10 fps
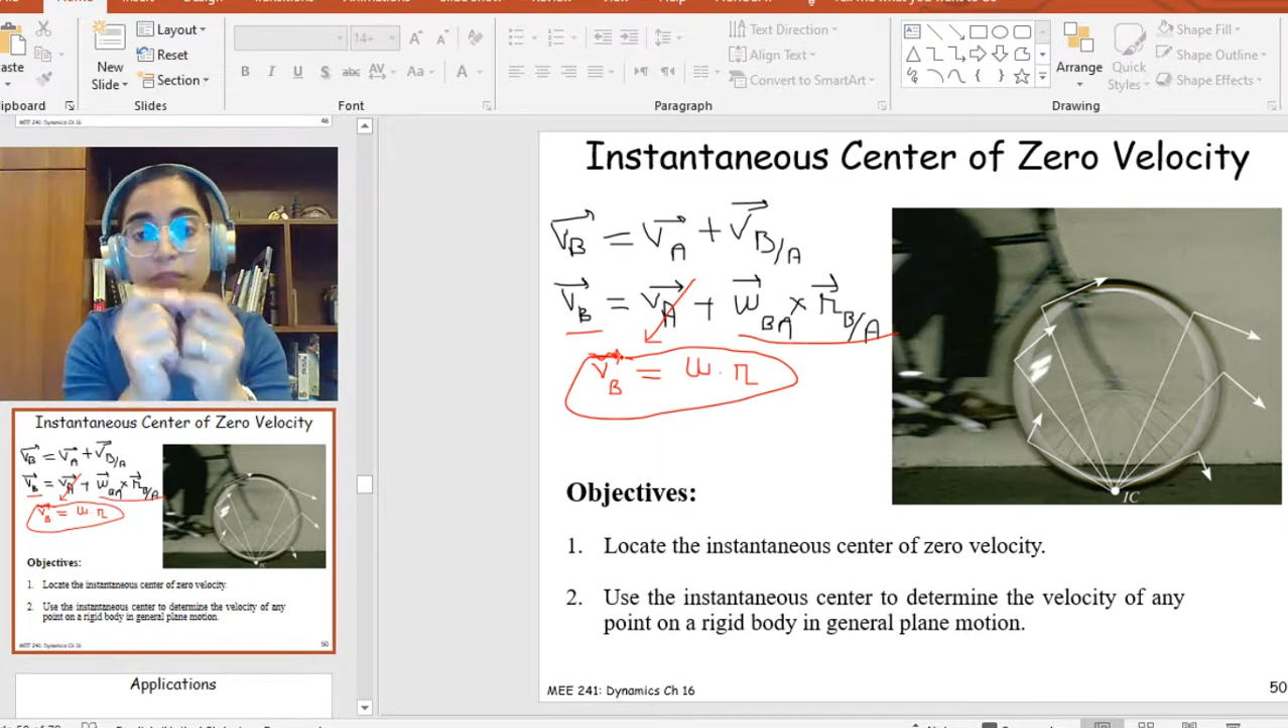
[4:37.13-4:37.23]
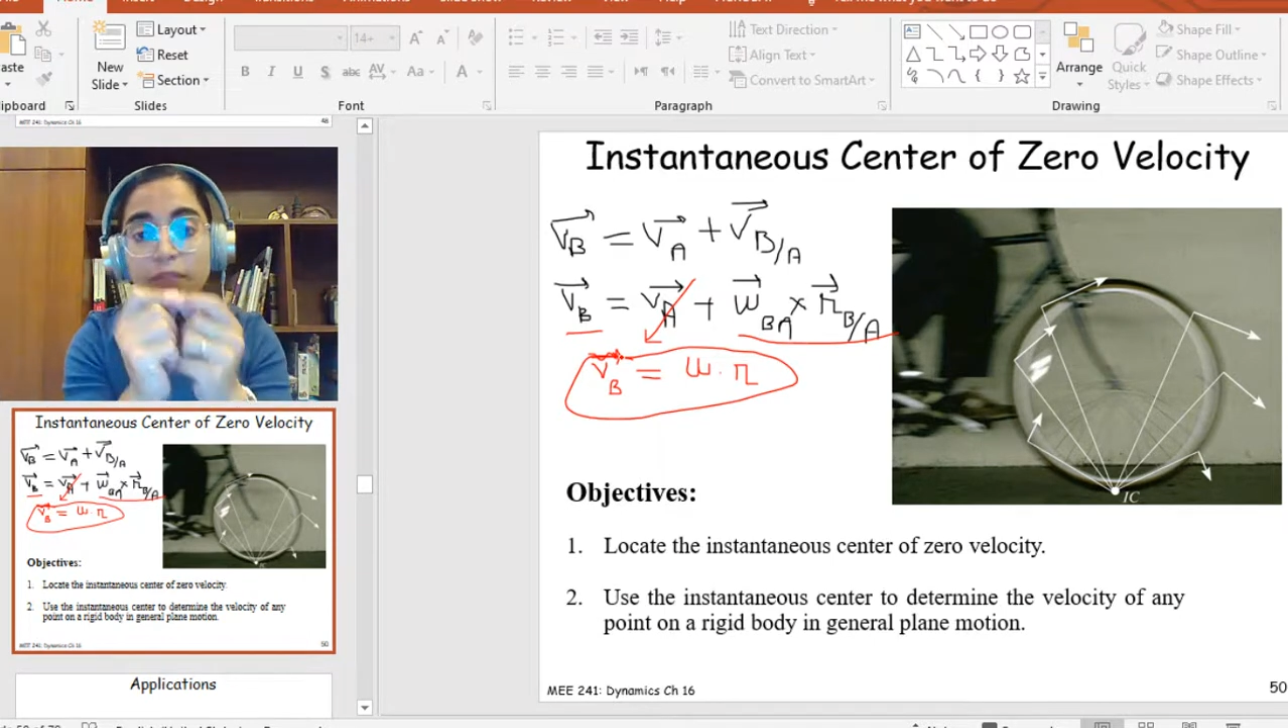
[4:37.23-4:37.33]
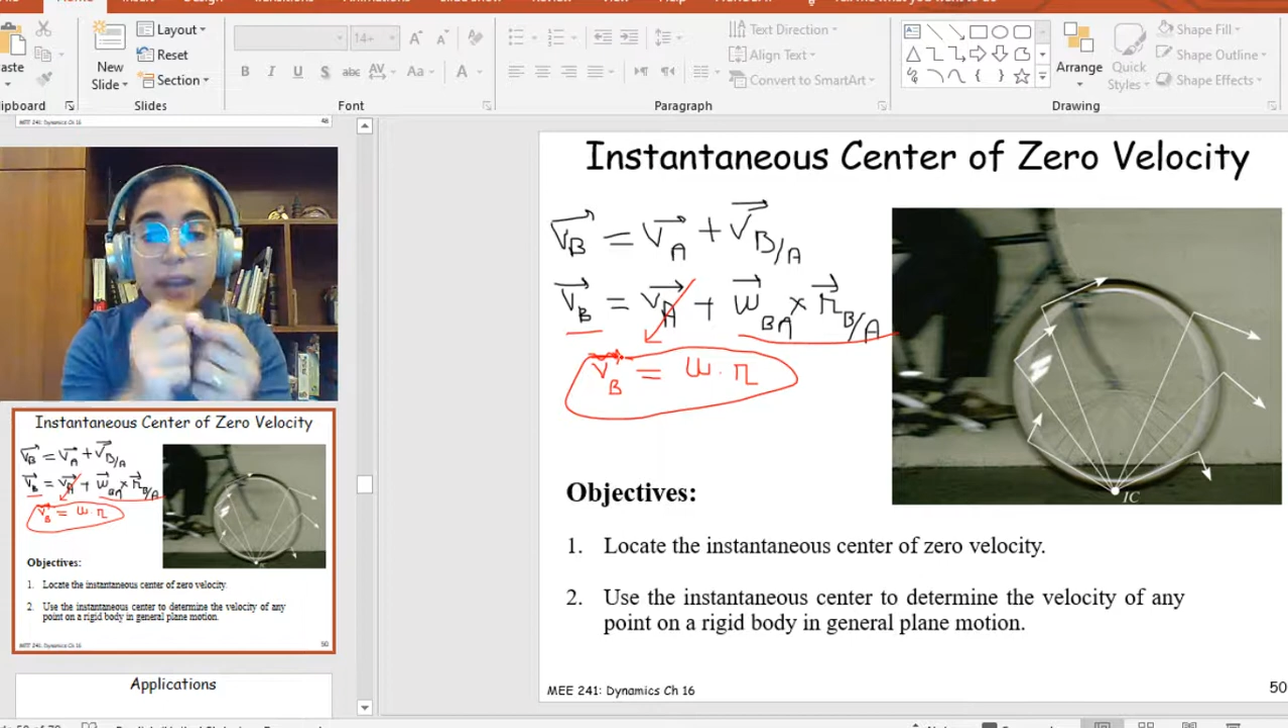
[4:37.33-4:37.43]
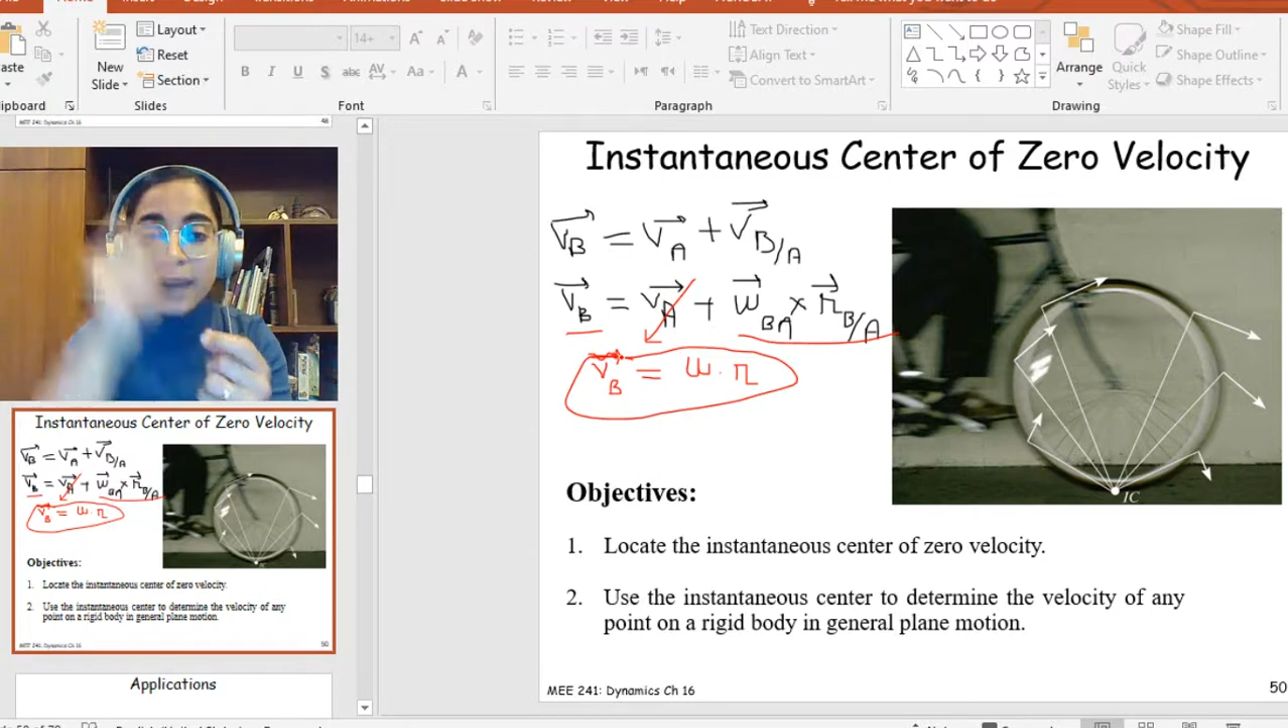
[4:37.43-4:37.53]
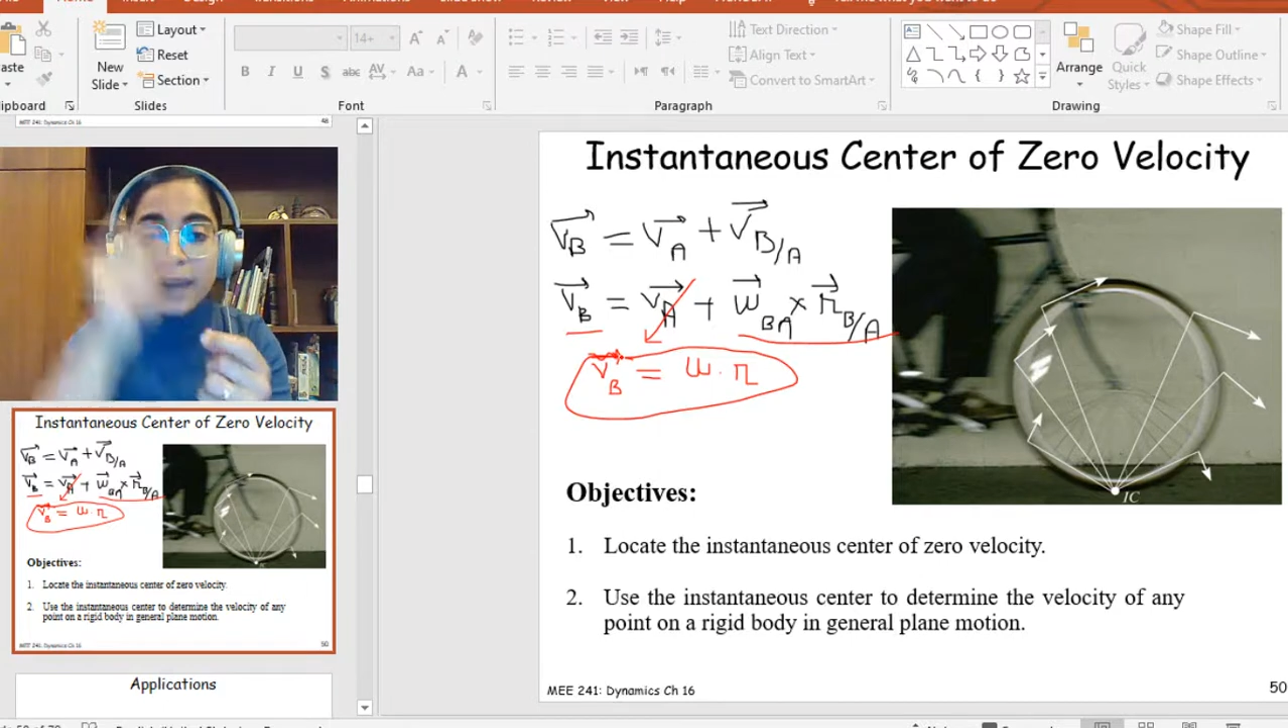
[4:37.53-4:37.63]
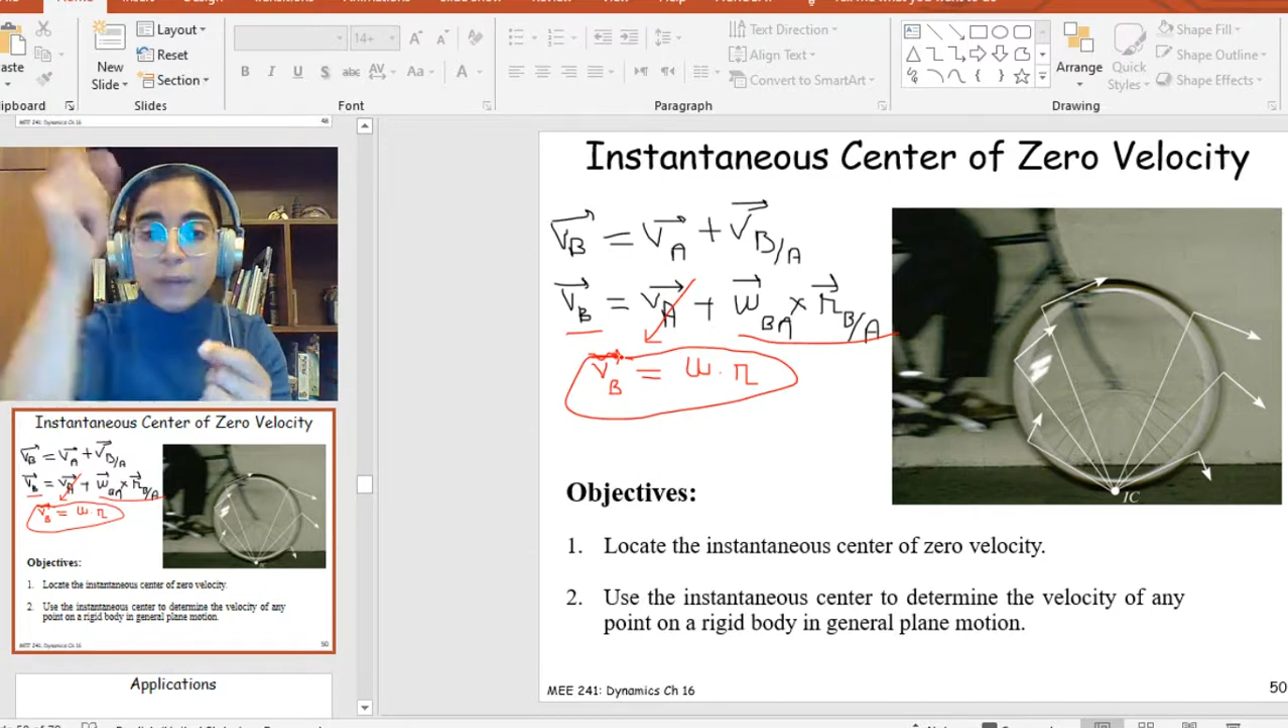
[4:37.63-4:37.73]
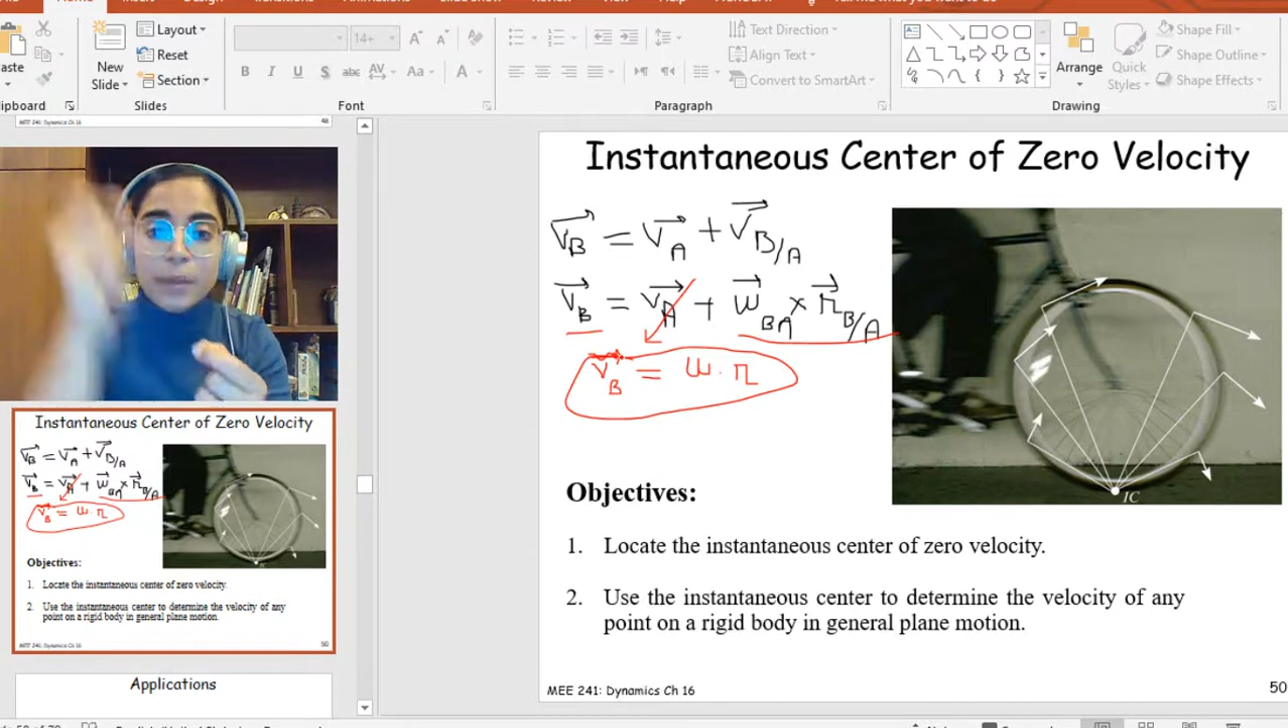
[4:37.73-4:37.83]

if I have